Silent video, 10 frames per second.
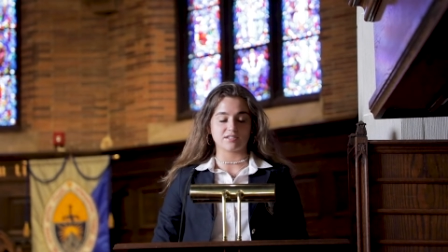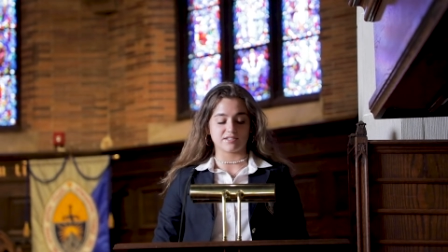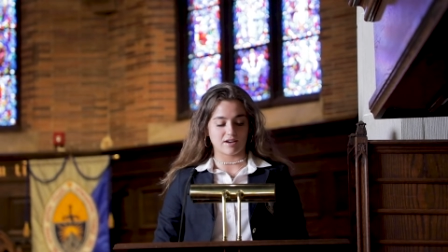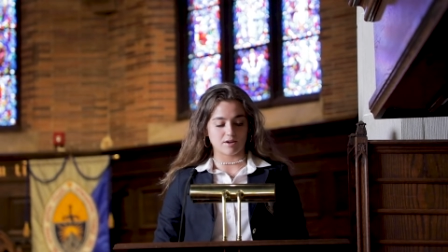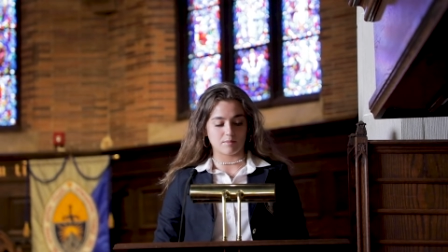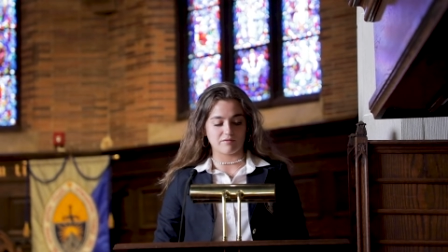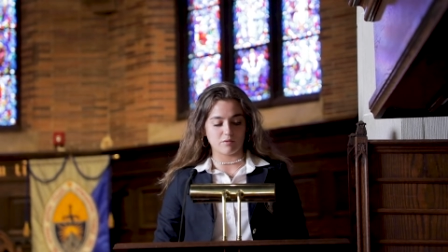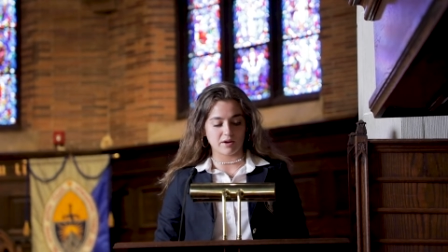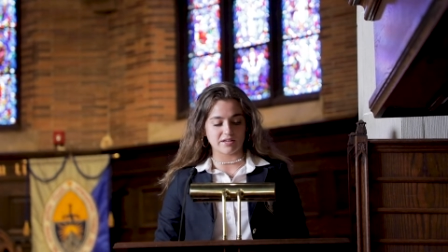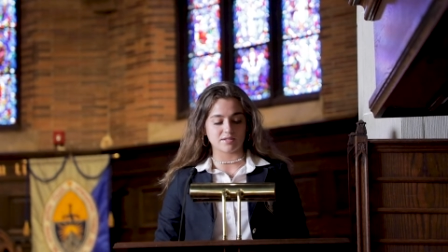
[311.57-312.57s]
the sound of my
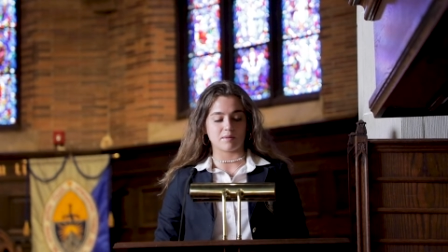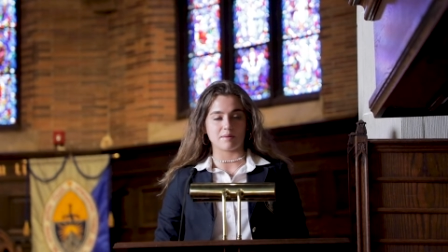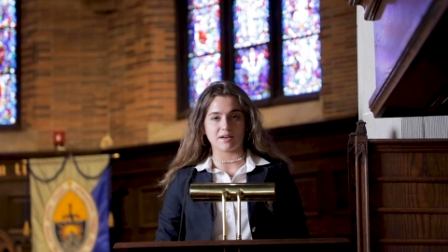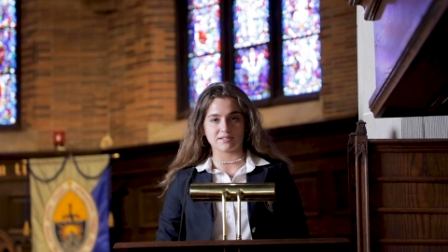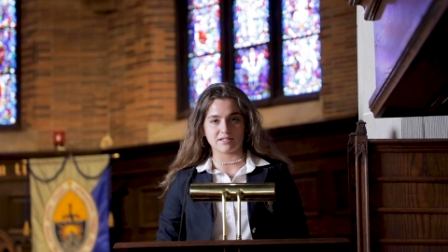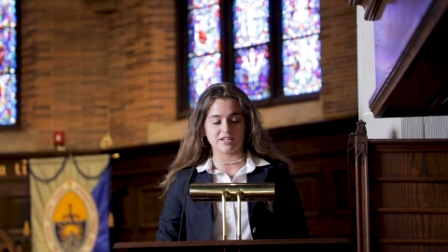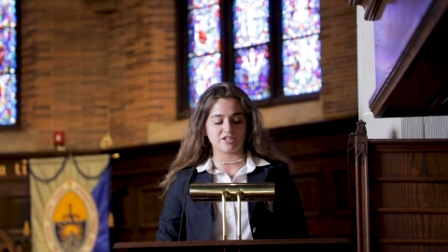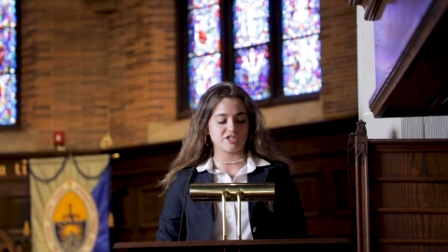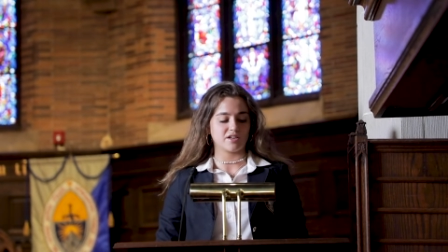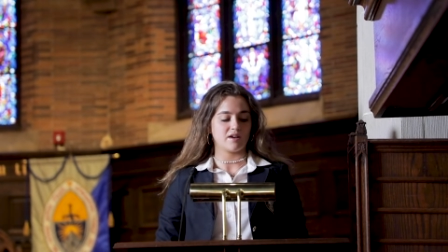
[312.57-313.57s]
voice, my
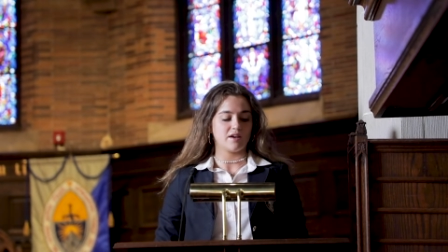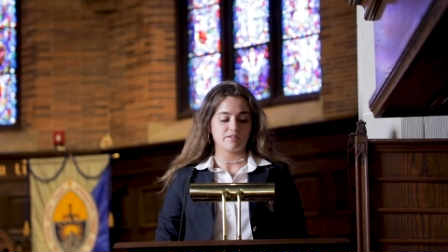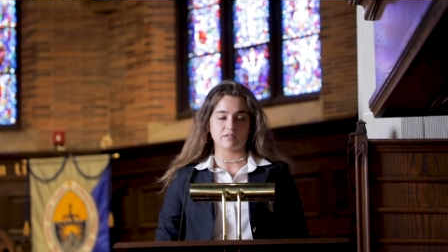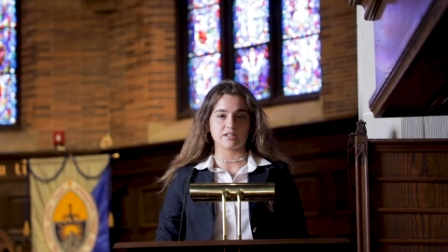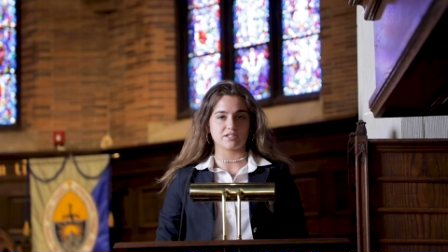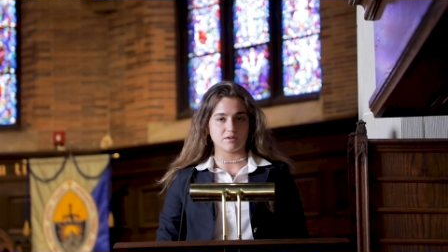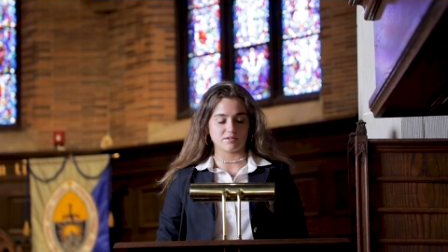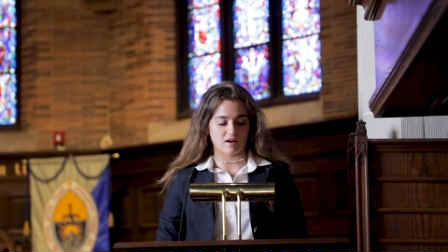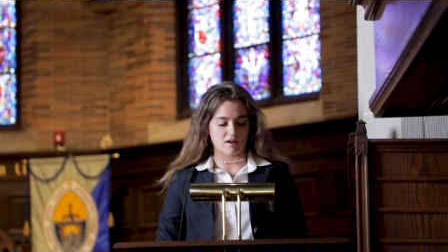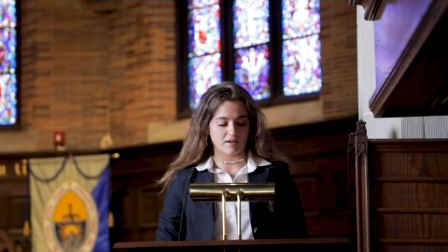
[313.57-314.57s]
message, the list
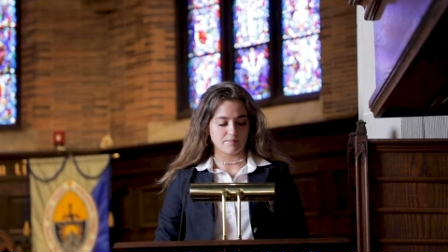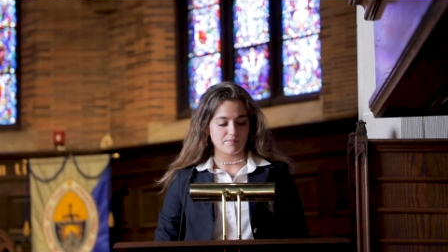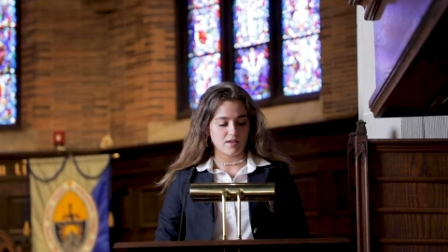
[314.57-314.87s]
goes on.